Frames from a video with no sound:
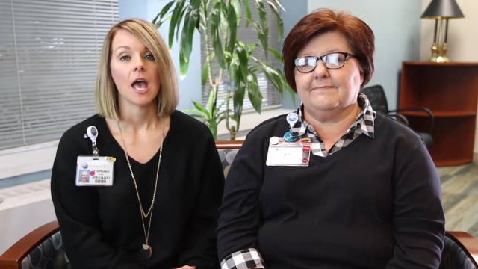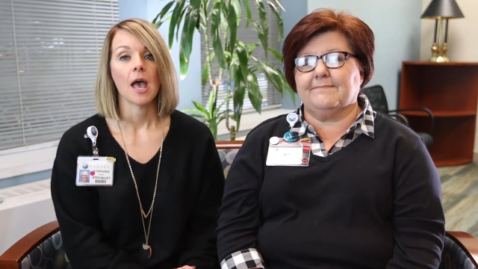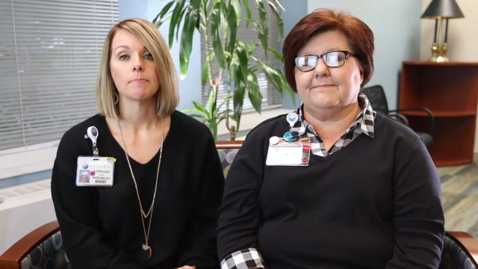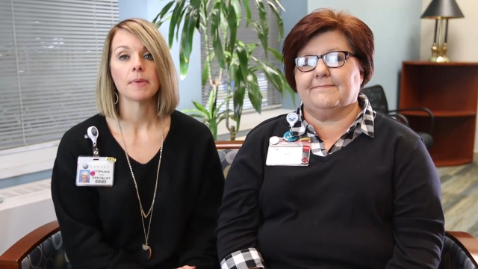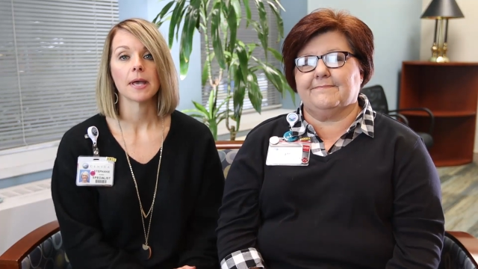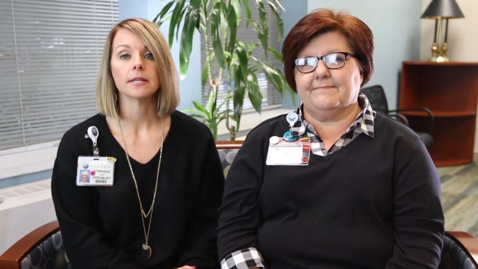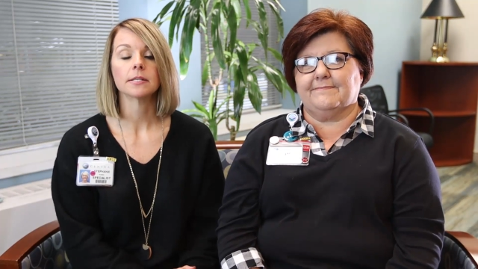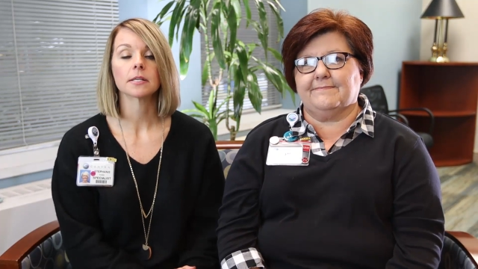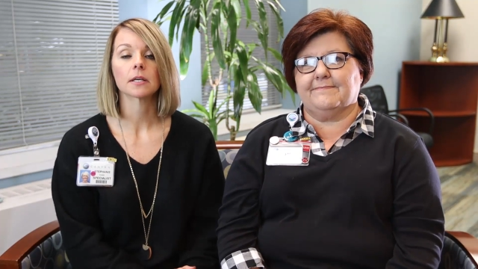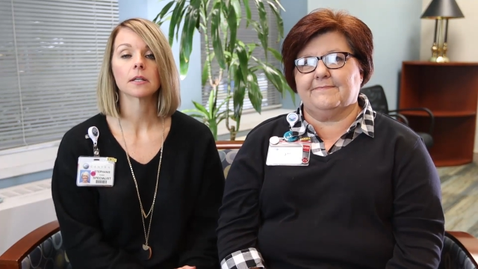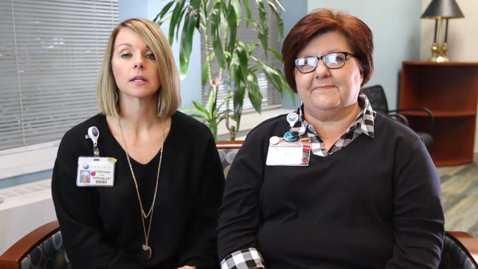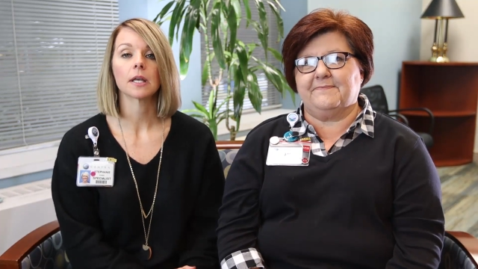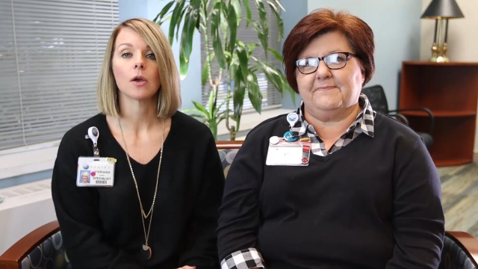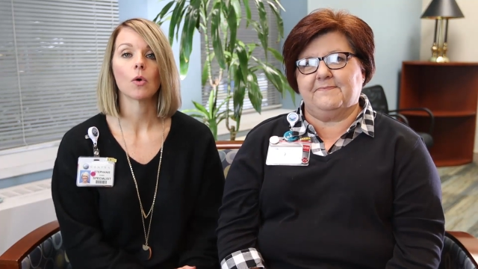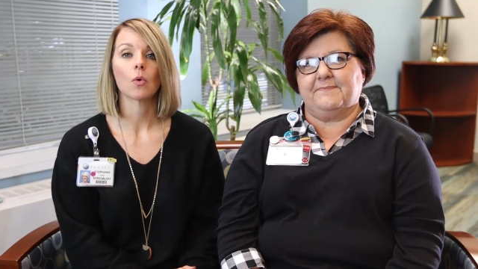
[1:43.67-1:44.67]
Speaker 1: And
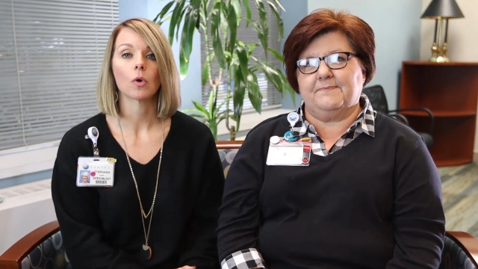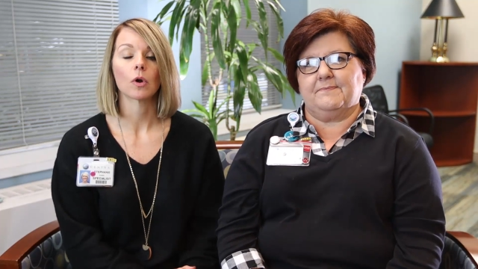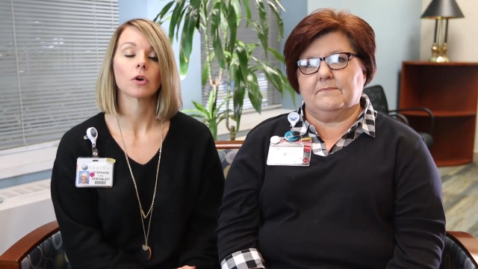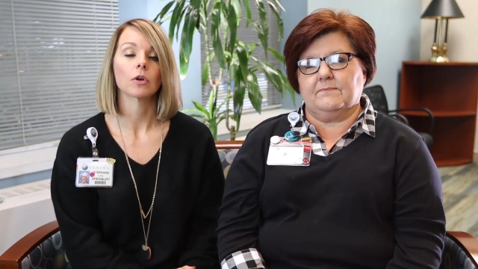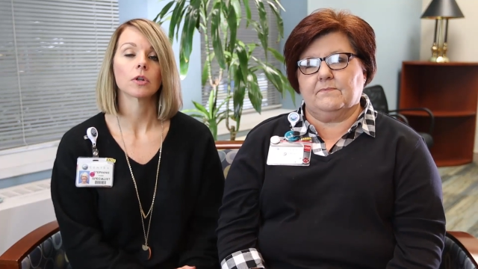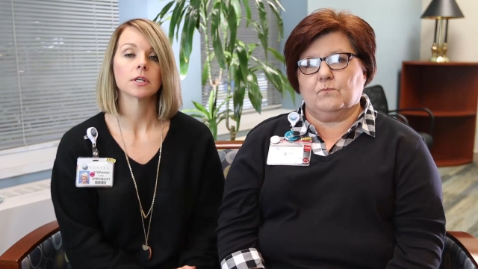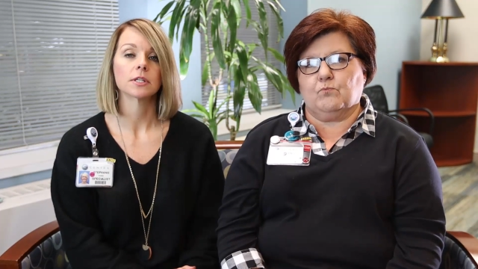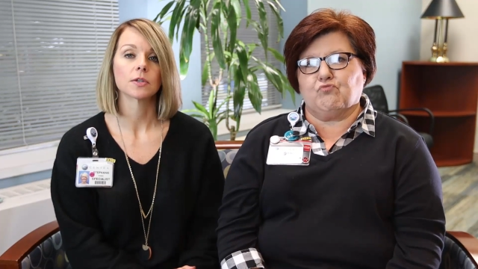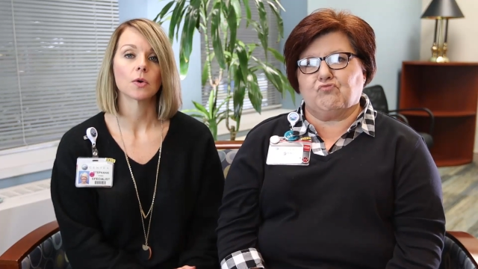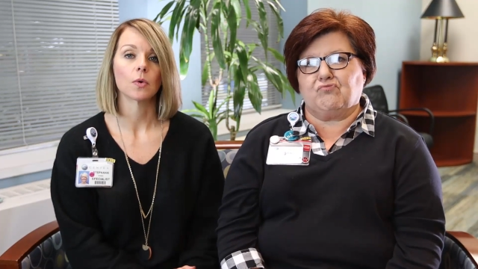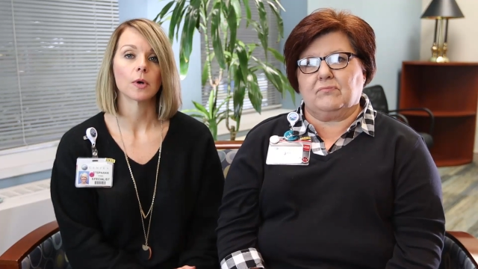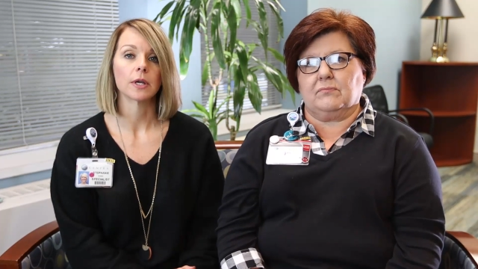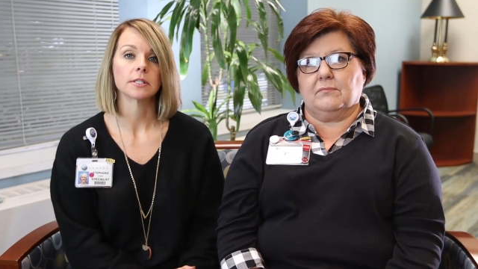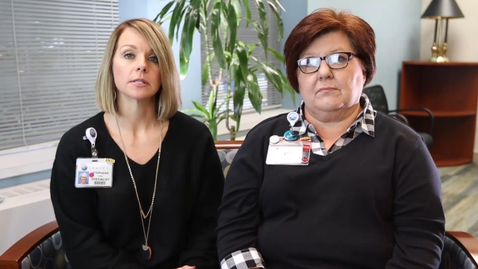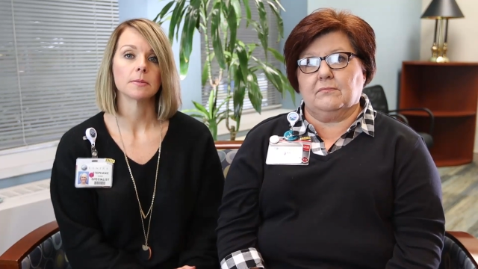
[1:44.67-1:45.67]
basically, Oracle is
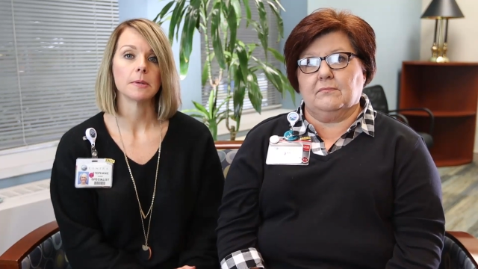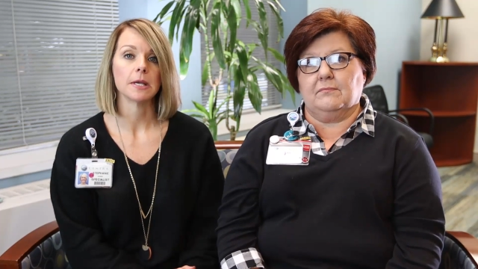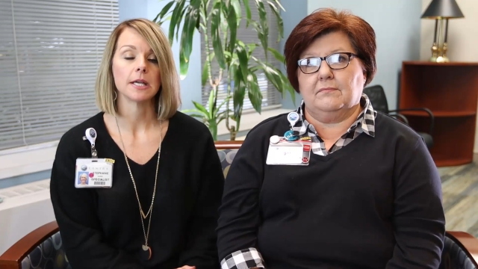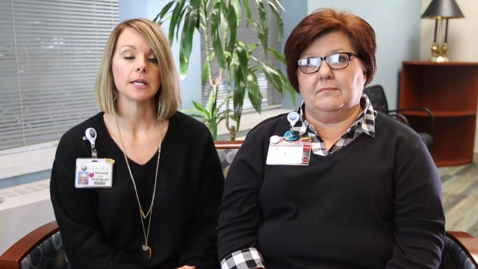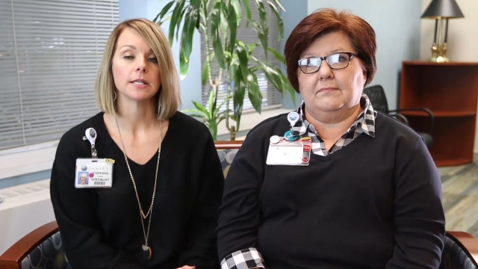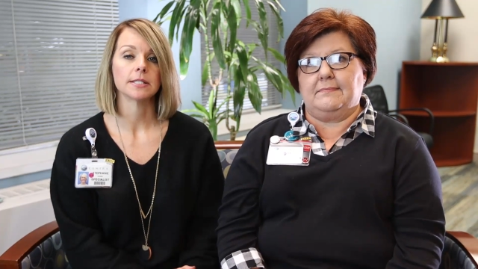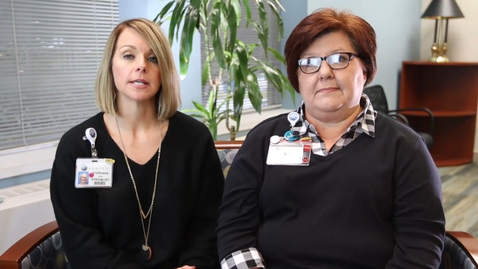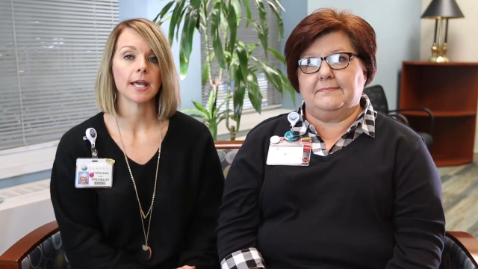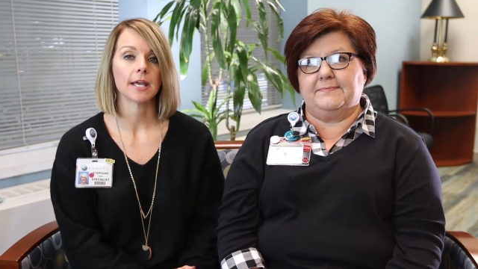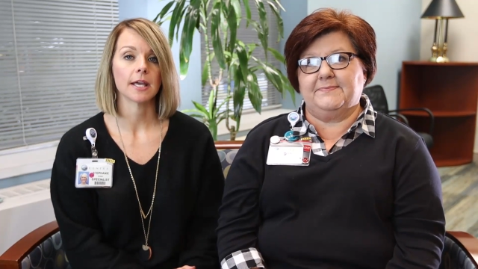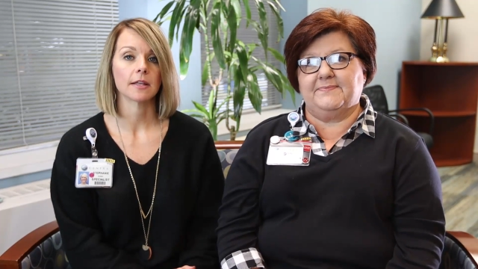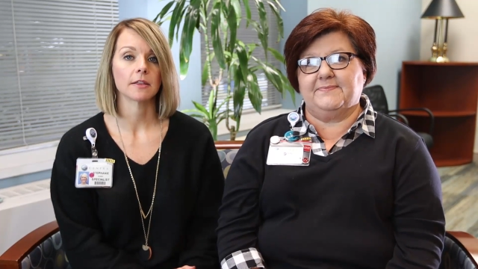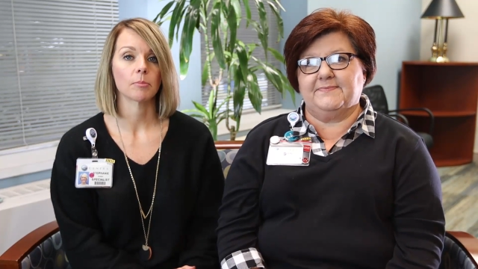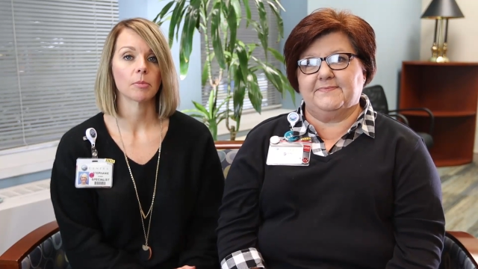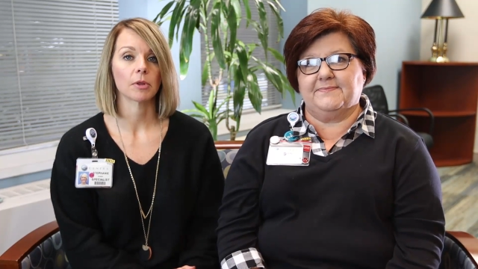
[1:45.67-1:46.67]
going to be
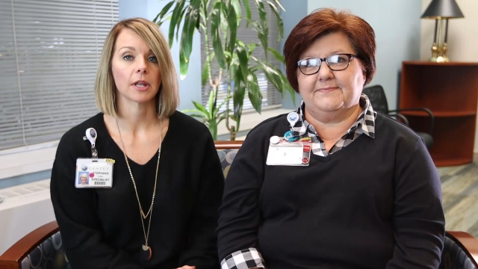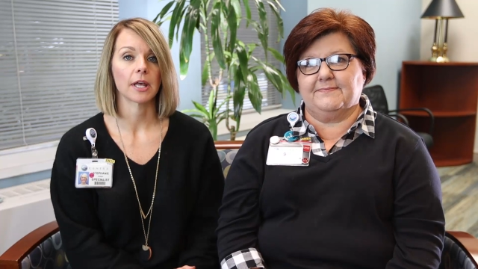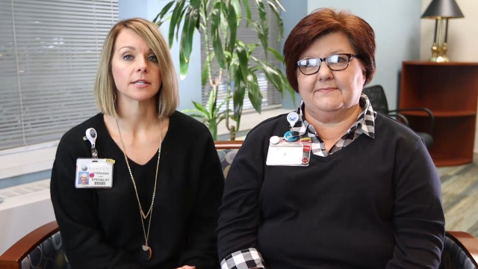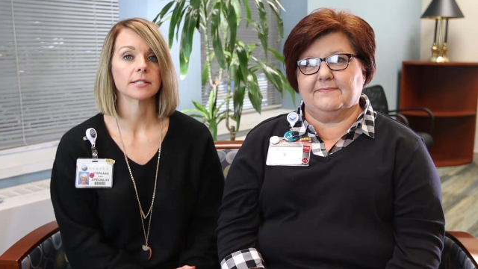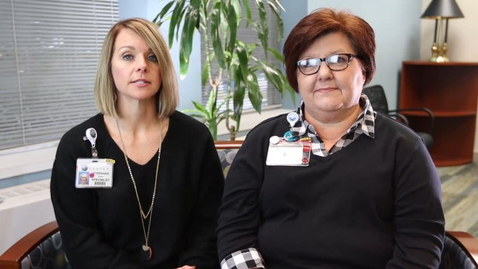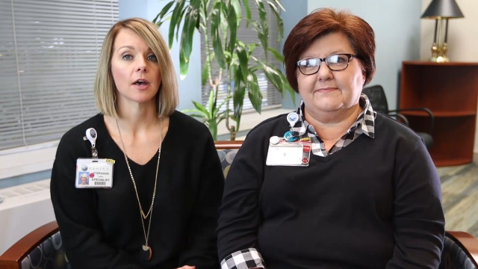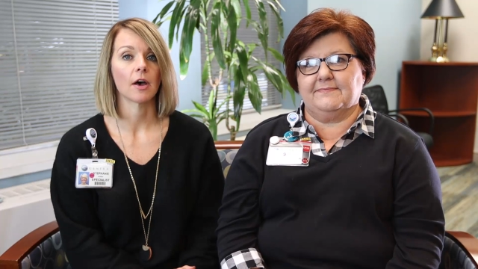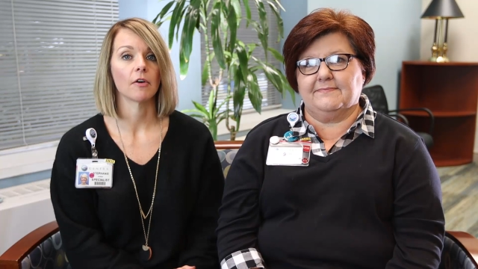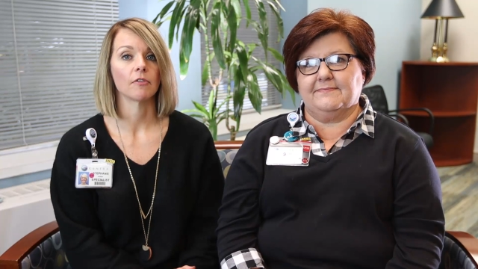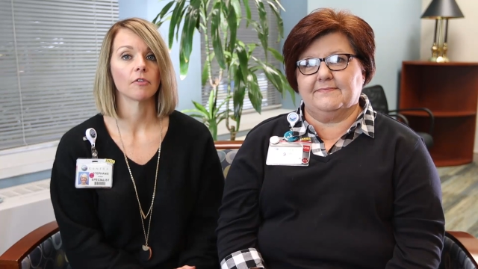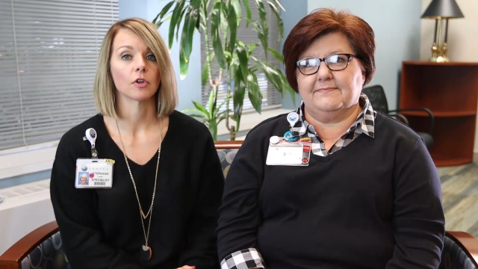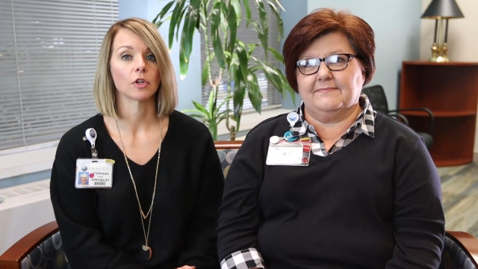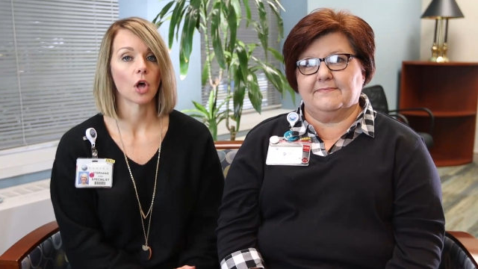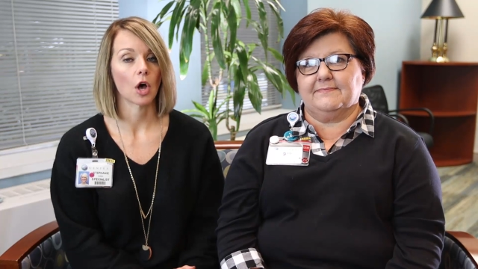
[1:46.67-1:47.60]
taking the place of